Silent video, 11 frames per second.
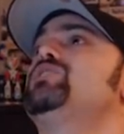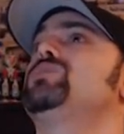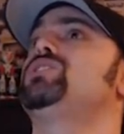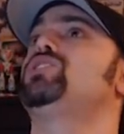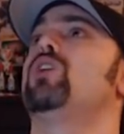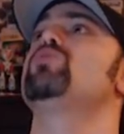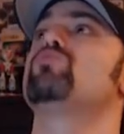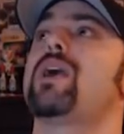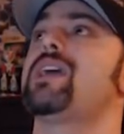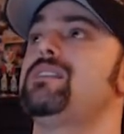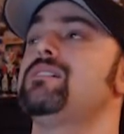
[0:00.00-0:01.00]
This was so
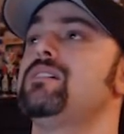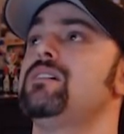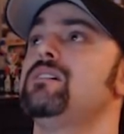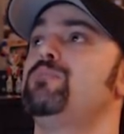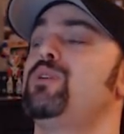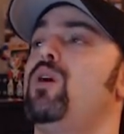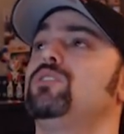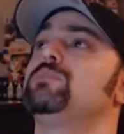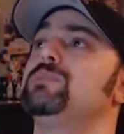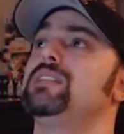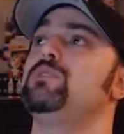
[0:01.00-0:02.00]
great. But
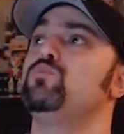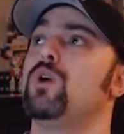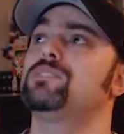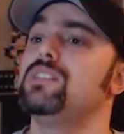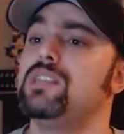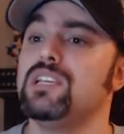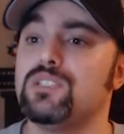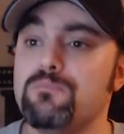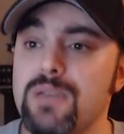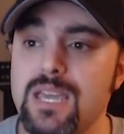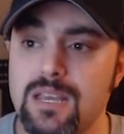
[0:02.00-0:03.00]
ultimately, what did this
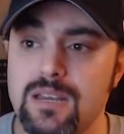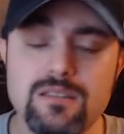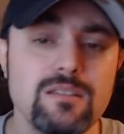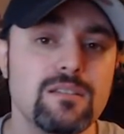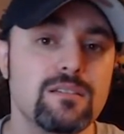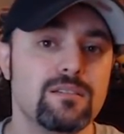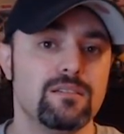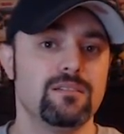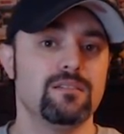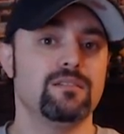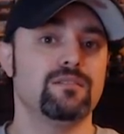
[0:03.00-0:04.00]
mean
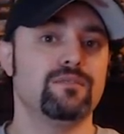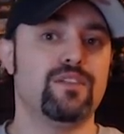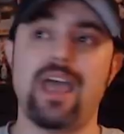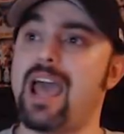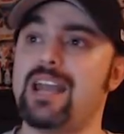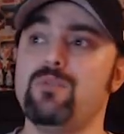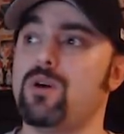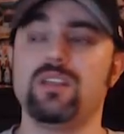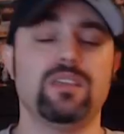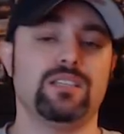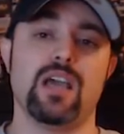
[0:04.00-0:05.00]
for any
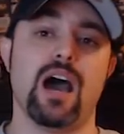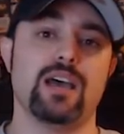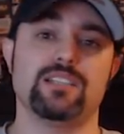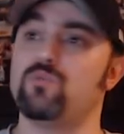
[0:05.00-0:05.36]
one of these guys?